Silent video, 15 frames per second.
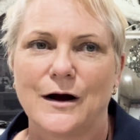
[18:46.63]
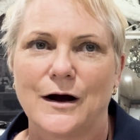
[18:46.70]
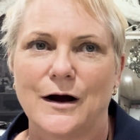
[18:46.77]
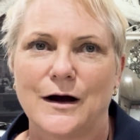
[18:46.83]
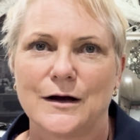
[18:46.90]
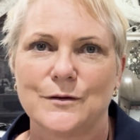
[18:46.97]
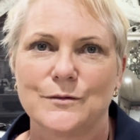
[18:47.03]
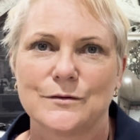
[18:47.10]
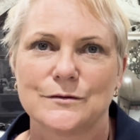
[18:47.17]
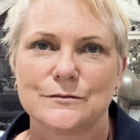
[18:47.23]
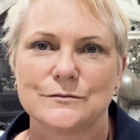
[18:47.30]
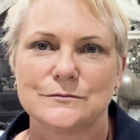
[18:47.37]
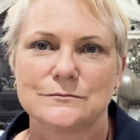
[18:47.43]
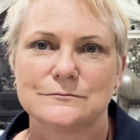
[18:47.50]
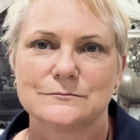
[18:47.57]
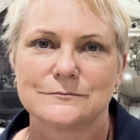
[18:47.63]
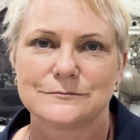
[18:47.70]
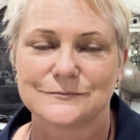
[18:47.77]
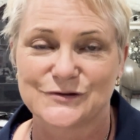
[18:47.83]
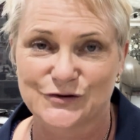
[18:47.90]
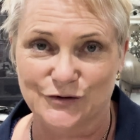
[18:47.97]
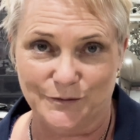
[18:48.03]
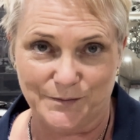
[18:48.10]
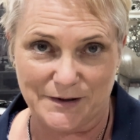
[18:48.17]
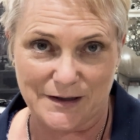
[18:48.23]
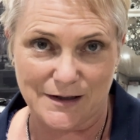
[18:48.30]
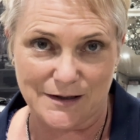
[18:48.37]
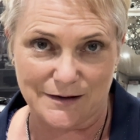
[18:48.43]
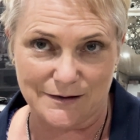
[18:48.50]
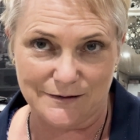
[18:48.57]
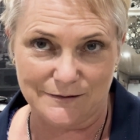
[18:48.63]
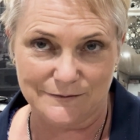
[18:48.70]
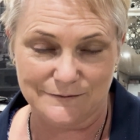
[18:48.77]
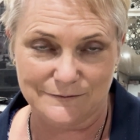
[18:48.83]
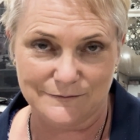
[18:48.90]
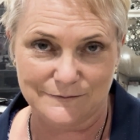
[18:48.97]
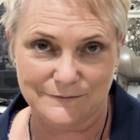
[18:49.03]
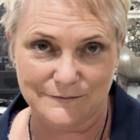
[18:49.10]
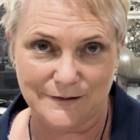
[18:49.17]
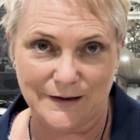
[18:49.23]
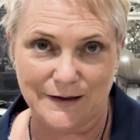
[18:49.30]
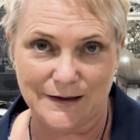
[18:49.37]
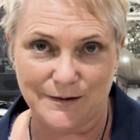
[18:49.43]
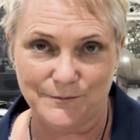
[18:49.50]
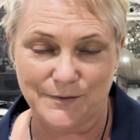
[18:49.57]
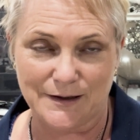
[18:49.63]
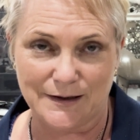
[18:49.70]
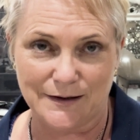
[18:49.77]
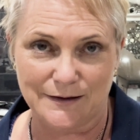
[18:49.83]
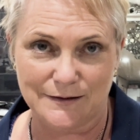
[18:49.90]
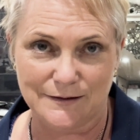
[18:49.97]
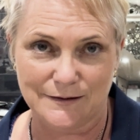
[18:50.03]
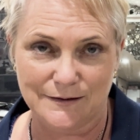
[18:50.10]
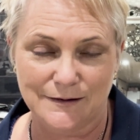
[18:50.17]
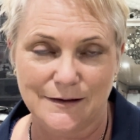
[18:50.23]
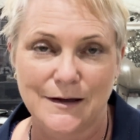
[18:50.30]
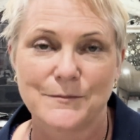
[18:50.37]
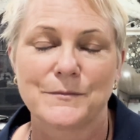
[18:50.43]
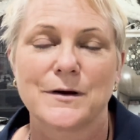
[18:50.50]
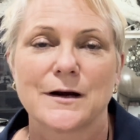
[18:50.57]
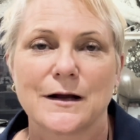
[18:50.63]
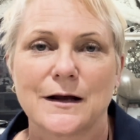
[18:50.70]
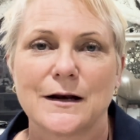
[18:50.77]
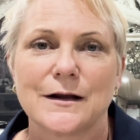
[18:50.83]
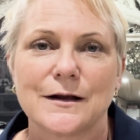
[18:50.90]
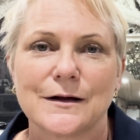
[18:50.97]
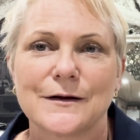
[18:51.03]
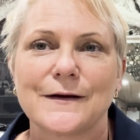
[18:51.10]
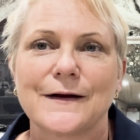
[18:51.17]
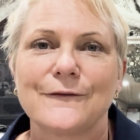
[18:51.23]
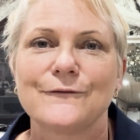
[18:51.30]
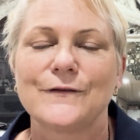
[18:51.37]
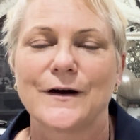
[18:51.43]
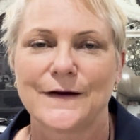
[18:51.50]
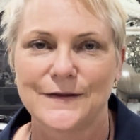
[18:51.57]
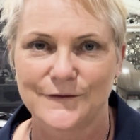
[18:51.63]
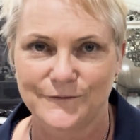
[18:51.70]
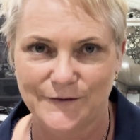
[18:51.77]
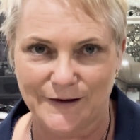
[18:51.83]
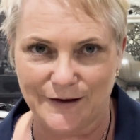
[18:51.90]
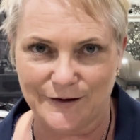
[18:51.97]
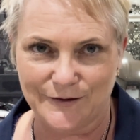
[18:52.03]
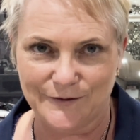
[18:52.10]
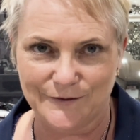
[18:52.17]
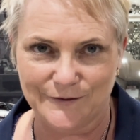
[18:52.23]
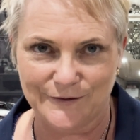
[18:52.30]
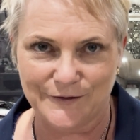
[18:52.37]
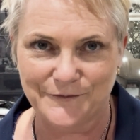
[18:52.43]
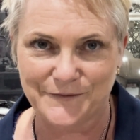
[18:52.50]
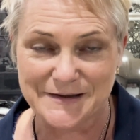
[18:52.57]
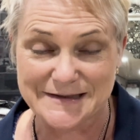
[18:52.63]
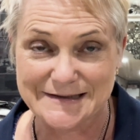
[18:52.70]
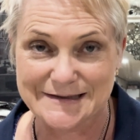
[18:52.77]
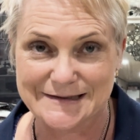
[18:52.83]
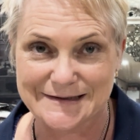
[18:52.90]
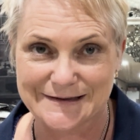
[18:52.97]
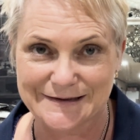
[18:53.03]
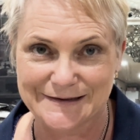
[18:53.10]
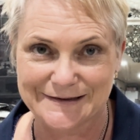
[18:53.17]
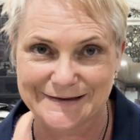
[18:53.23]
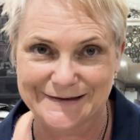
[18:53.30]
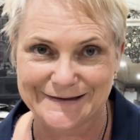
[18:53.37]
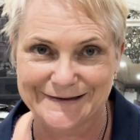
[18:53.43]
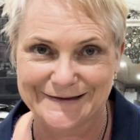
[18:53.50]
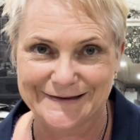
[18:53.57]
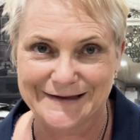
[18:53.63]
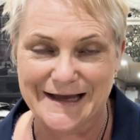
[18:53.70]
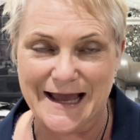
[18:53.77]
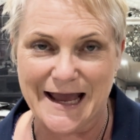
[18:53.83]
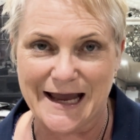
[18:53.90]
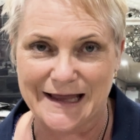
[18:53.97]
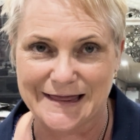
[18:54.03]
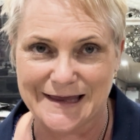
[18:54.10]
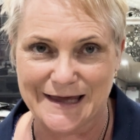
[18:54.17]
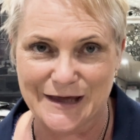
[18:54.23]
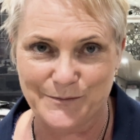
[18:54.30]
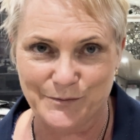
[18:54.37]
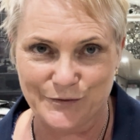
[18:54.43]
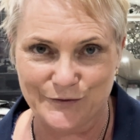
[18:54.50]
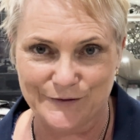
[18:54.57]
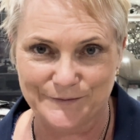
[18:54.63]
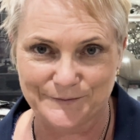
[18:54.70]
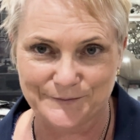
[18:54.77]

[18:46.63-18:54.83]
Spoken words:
I will stop here and come back, but I'm going to find the video of us at the airport.